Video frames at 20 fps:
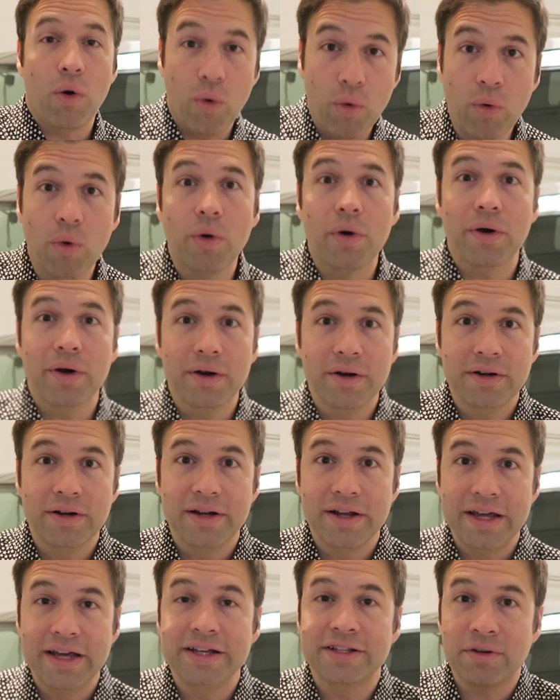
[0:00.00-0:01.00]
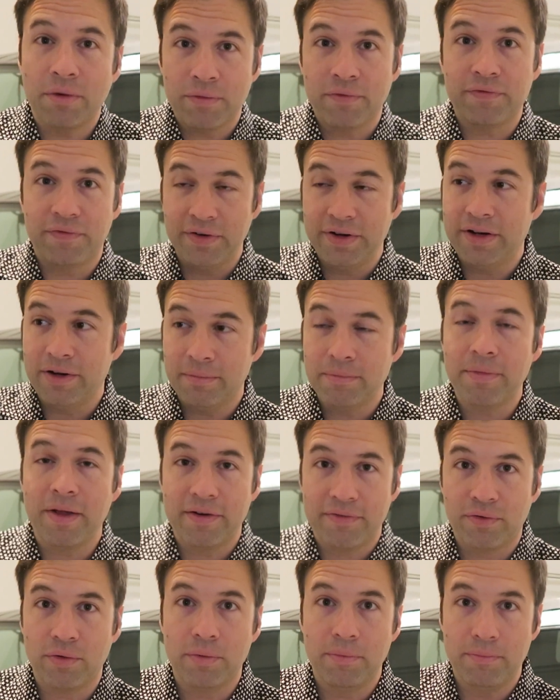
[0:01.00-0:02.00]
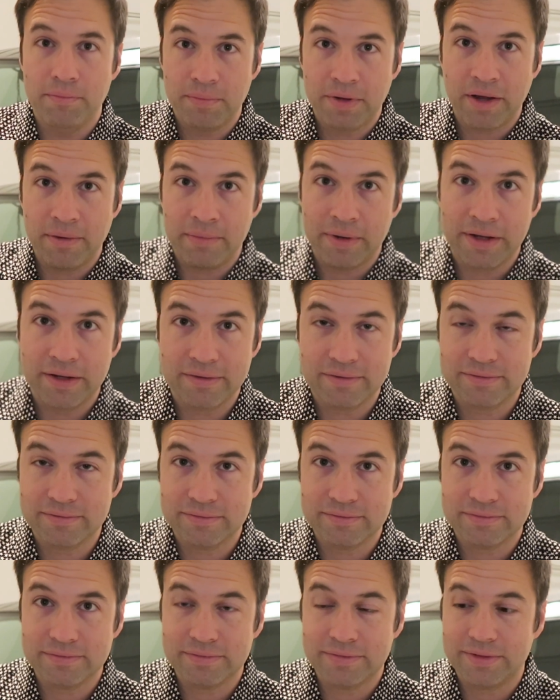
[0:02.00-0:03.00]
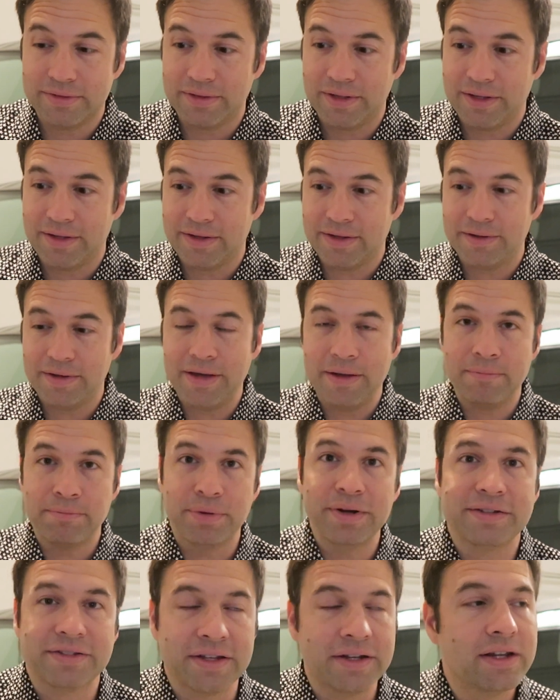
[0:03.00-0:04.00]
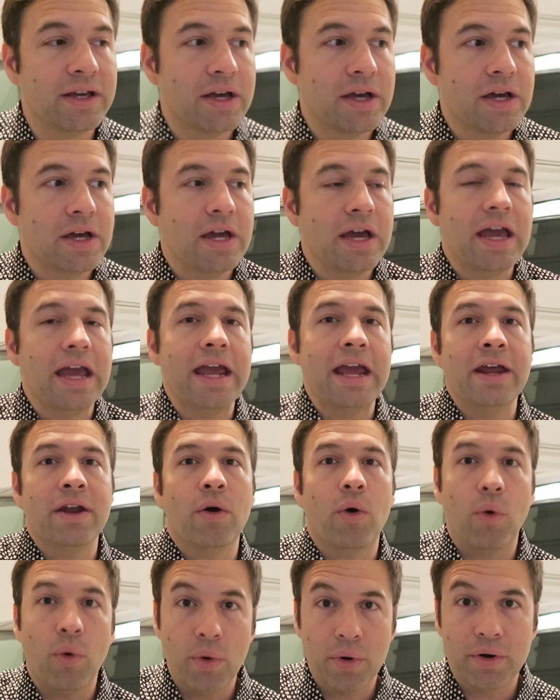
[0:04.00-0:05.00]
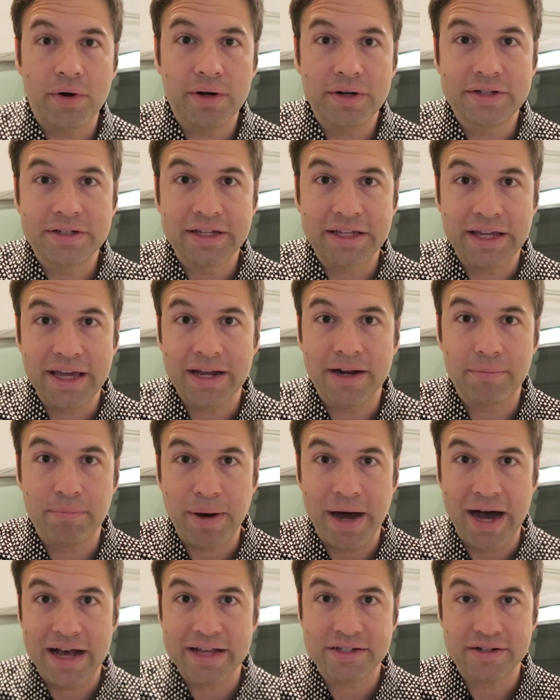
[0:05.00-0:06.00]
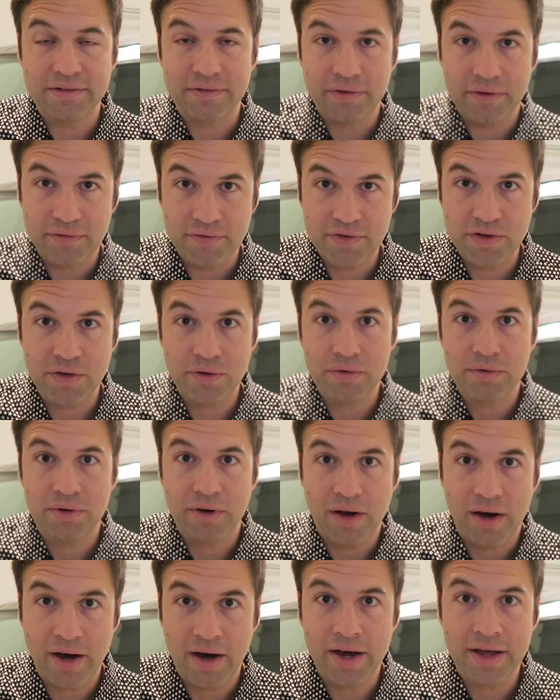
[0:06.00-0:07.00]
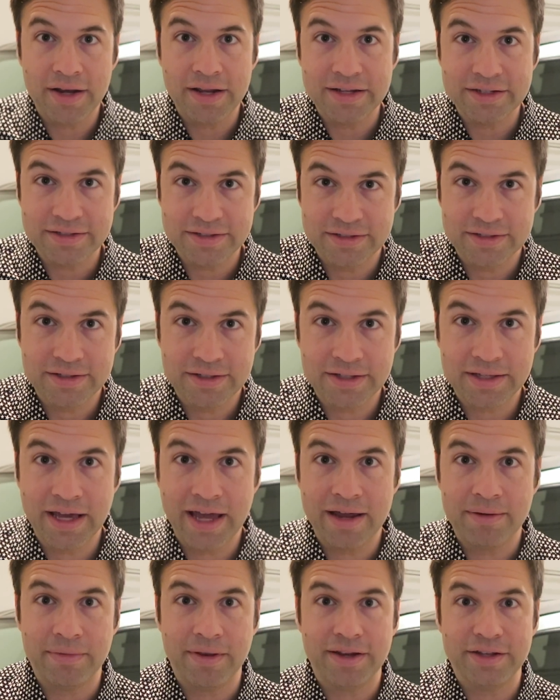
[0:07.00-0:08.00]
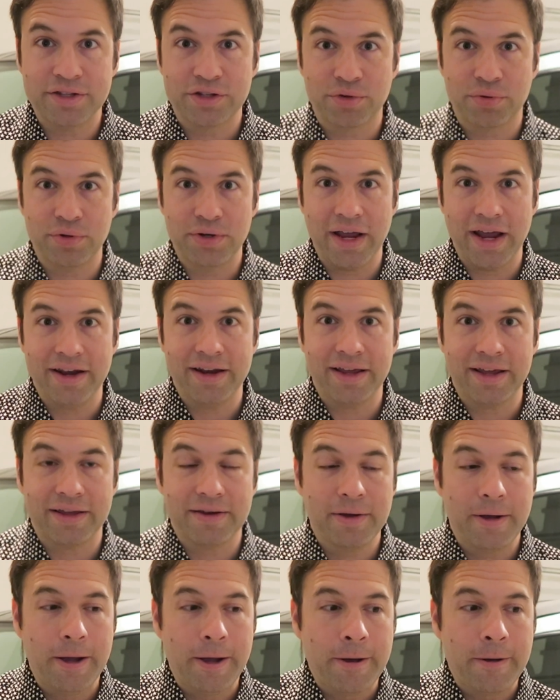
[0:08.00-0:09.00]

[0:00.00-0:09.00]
or his own freedom, therefore becoming uh, in prison, in order to get a positive review on his game that he's creating.